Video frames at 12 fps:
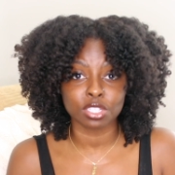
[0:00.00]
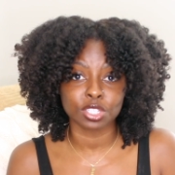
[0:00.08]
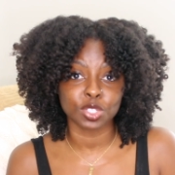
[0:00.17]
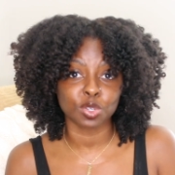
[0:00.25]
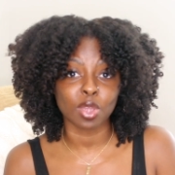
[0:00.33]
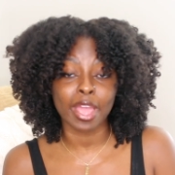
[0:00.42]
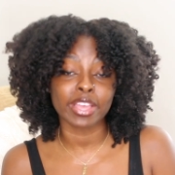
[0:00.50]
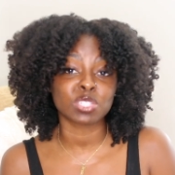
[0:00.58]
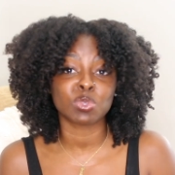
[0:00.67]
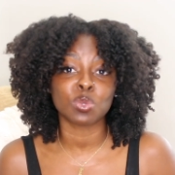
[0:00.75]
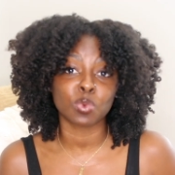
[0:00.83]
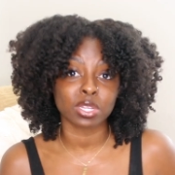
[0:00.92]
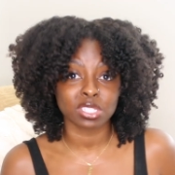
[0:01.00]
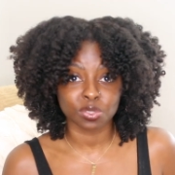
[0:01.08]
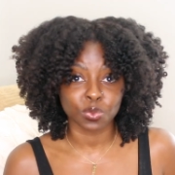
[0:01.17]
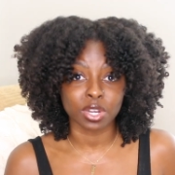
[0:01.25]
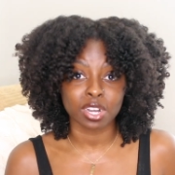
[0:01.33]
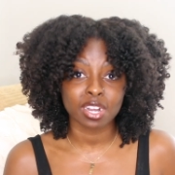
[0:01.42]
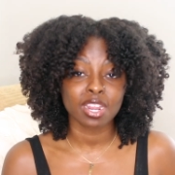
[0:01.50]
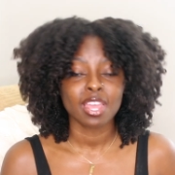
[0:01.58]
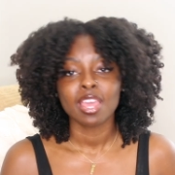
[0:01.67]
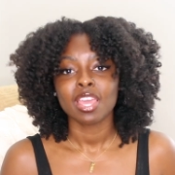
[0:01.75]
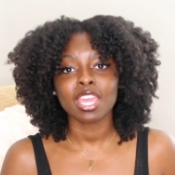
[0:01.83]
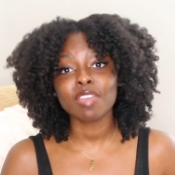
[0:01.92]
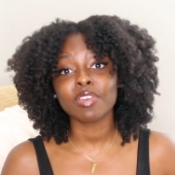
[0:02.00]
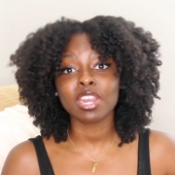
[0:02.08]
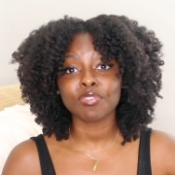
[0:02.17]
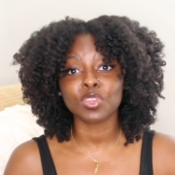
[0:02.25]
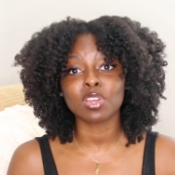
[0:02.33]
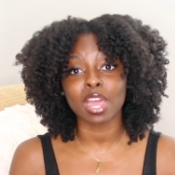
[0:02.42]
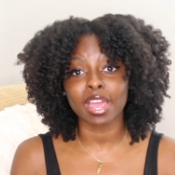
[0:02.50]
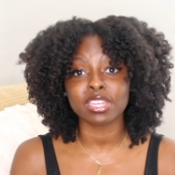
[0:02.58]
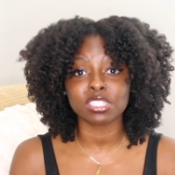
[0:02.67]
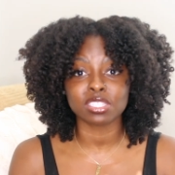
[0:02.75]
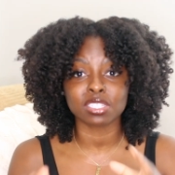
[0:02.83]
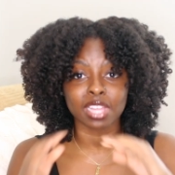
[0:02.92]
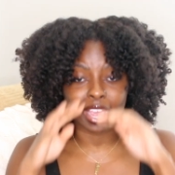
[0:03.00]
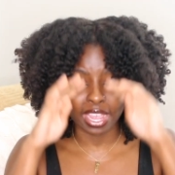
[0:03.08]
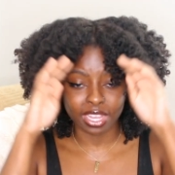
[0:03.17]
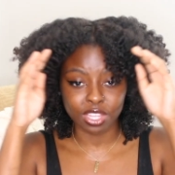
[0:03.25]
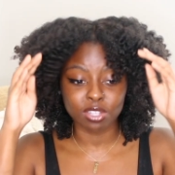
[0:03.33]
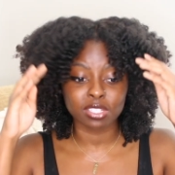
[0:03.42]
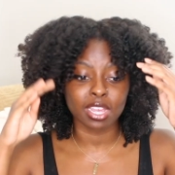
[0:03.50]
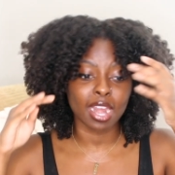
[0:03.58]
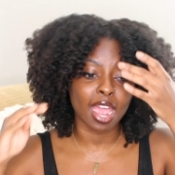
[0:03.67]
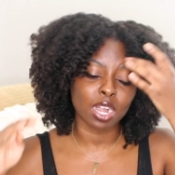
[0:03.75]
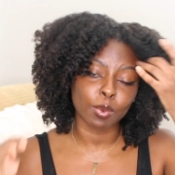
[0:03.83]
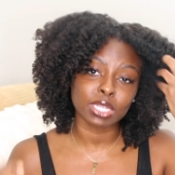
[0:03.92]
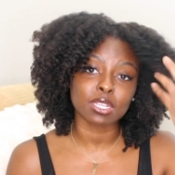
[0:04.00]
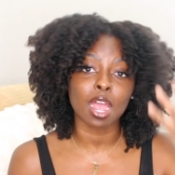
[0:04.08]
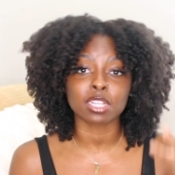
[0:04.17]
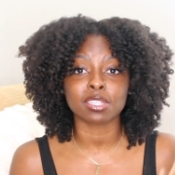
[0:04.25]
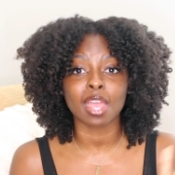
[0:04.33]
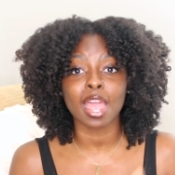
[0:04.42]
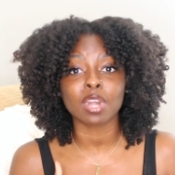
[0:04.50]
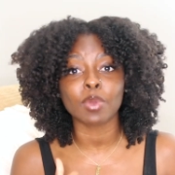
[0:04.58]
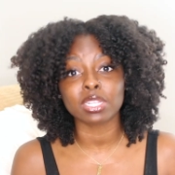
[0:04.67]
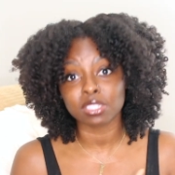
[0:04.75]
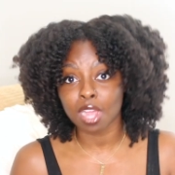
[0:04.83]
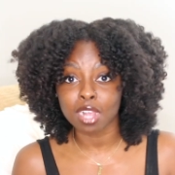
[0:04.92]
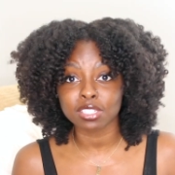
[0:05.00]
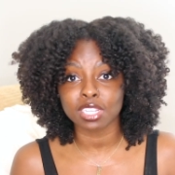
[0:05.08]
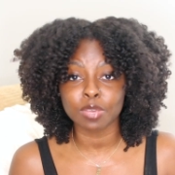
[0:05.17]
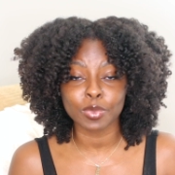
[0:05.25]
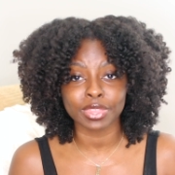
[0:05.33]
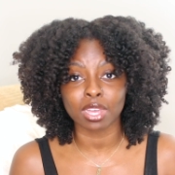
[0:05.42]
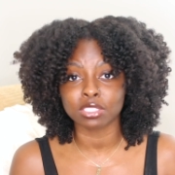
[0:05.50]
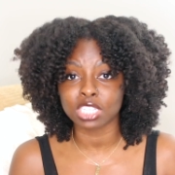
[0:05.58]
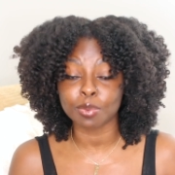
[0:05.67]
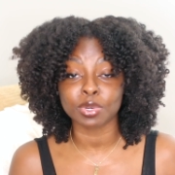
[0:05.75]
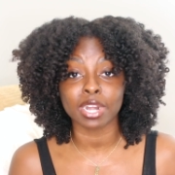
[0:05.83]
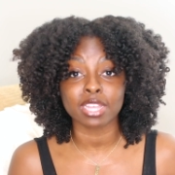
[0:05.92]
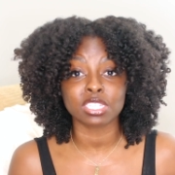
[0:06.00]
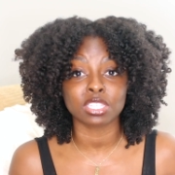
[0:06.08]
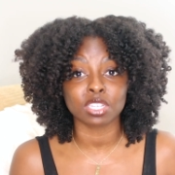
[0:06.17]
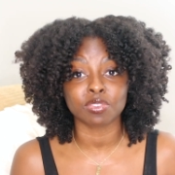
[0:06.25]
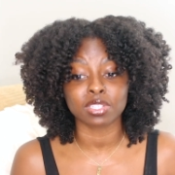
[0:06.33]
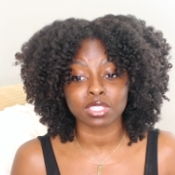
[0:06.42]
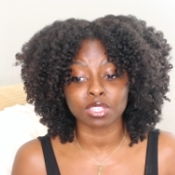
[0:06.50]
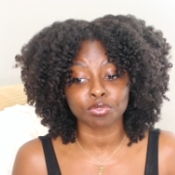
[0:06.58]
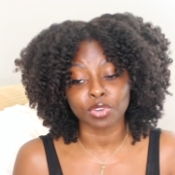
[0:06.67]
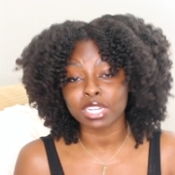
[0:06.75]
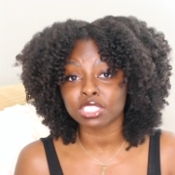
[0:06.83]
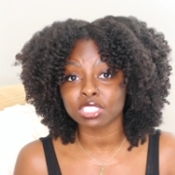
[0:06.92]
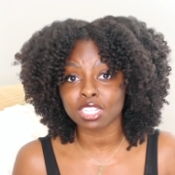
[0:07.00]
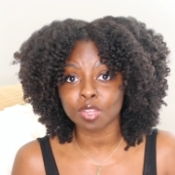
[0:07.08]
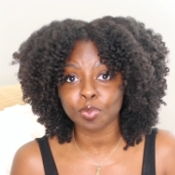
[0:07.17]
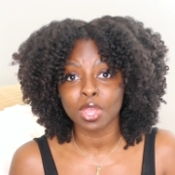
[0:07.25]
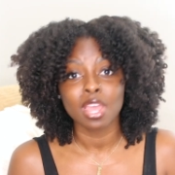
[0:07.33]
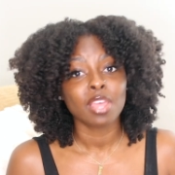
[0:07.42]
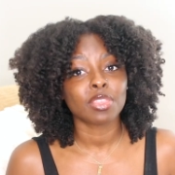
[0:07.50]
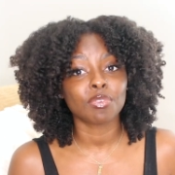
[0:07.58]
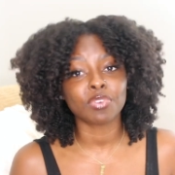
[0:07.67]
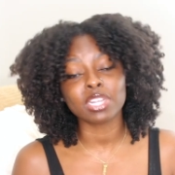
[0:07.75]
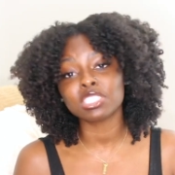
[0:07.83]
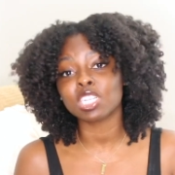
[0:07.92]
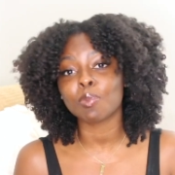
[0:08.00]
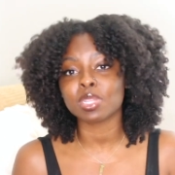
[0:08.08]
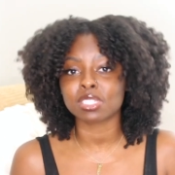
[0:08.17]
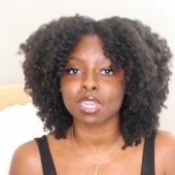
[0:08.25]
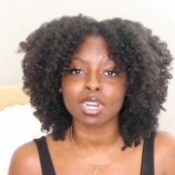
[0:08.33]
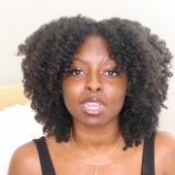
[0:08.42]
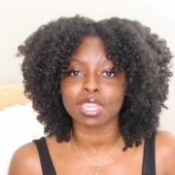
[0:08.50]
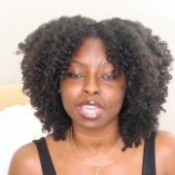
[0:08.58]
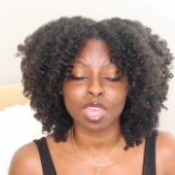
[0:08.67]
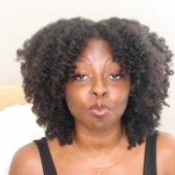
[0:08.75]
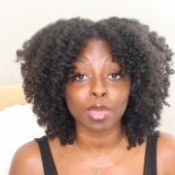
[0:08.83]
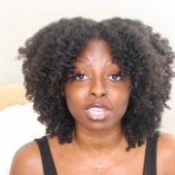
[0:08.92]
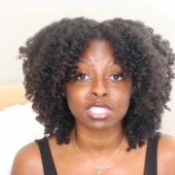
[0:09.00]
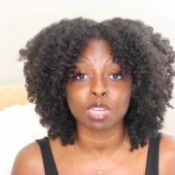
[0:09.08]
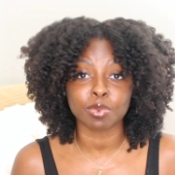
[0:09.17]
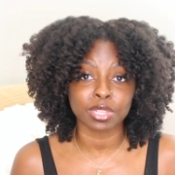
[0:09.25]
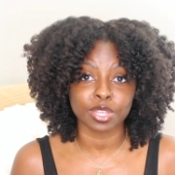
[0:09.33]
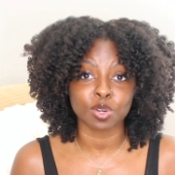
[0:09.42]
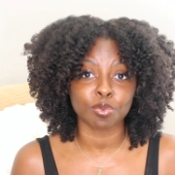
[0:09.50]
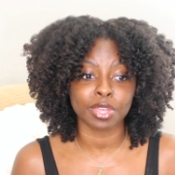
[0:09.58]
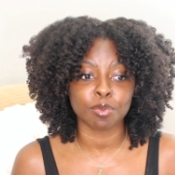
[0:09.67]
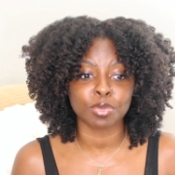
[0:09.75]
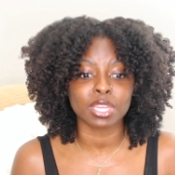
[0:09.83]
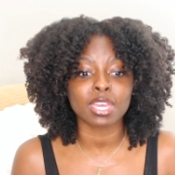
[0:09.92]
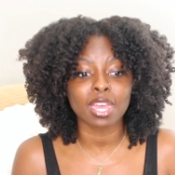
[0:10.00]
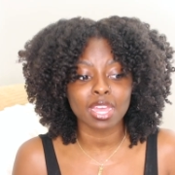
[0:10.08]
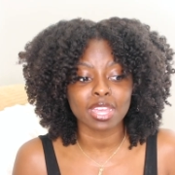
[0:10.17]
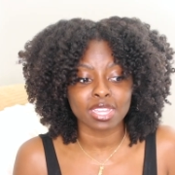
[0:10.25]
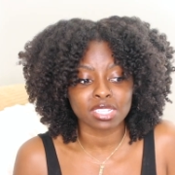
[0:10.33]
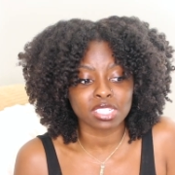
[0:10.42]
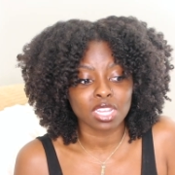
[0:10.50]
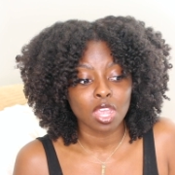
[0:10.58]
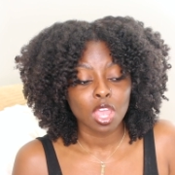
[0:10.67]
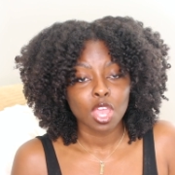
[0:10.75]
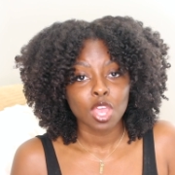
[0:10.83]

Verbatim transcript: to you as we once were even if you guys like you said how do we talk how do I talk to him without jeopardizing the, the friendship the friendship is gonna get messed up a little bit because